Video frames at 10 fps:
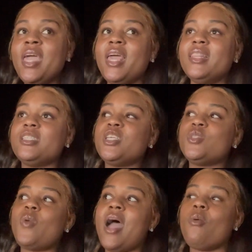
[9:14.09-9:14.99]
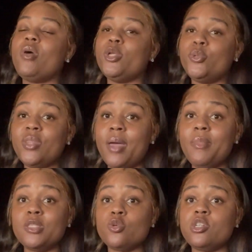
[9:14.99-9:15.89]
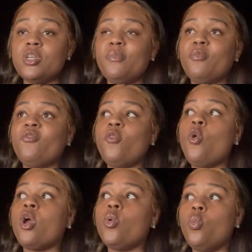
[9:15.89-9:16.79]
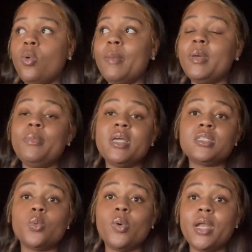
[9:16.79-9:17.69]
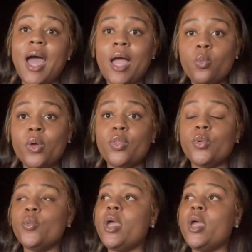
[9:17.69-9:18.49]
And this is why I want to do that that mentorship for women because of what I went through.